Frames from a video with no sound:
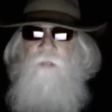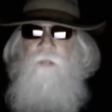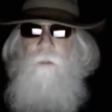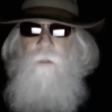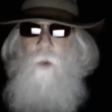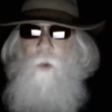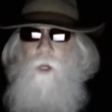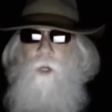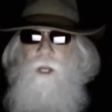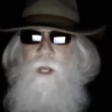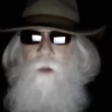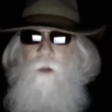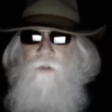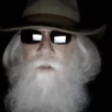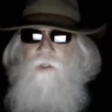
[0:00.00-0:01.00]
even more
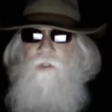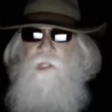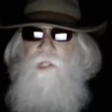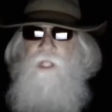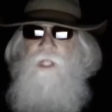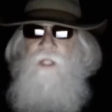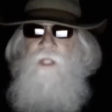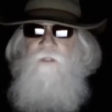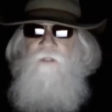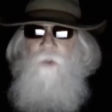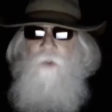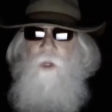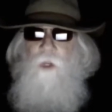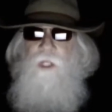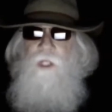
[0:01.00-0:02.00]
hours cleaning,
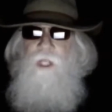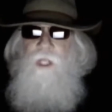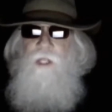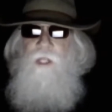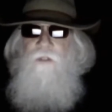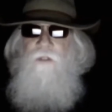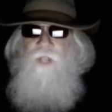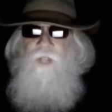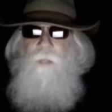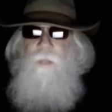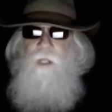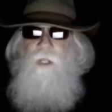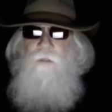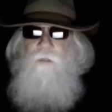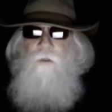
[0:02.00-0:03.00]
sorting, and
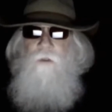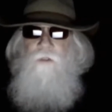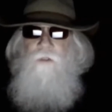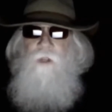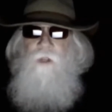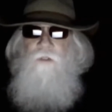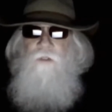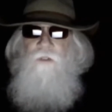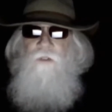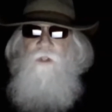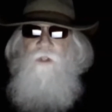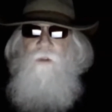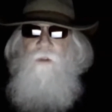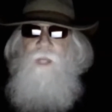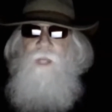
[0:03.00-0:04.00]
examining those fossils under